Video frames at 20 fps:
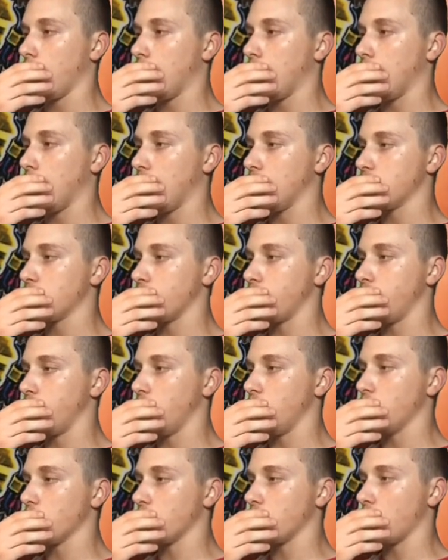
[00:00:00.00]
It's a
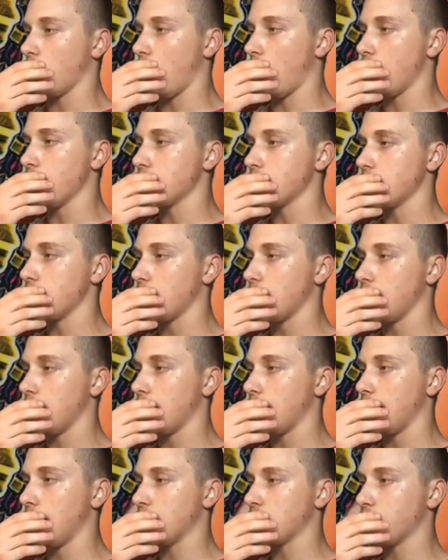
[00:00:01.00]
fusion, guys.
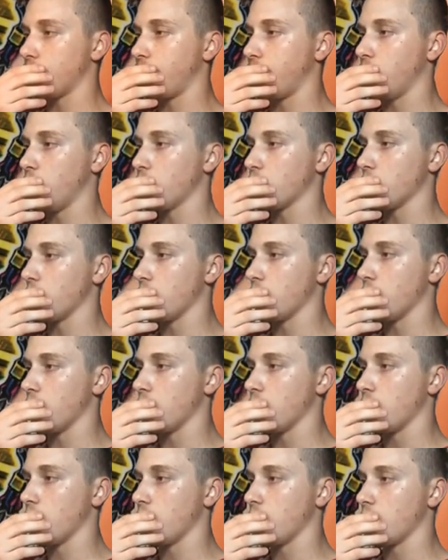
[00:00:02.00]
It is a fusion.
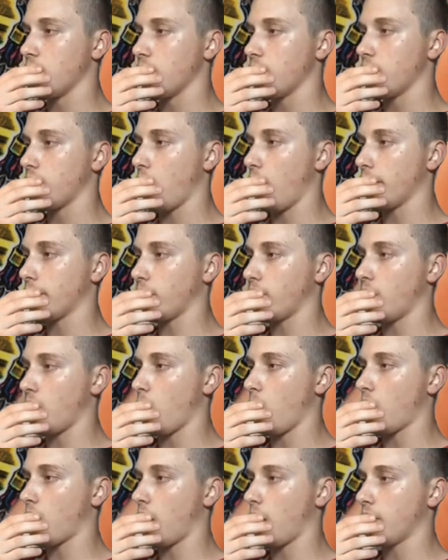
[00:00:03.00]
So I don't know
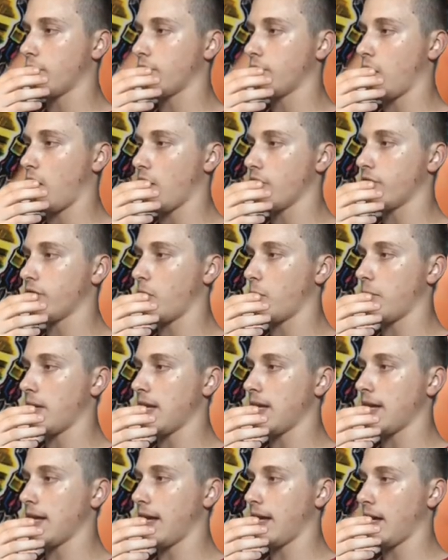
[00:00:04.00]
what kind of cards there'll be
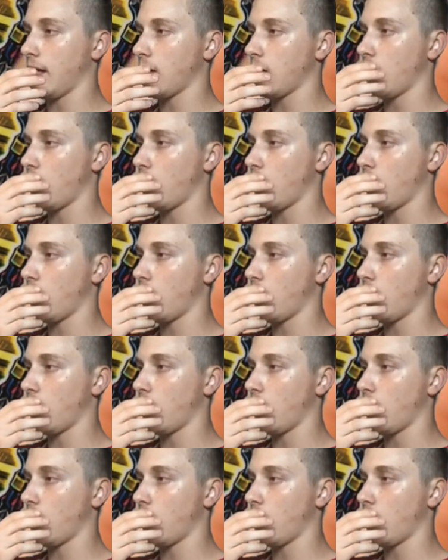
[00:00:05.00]
in here.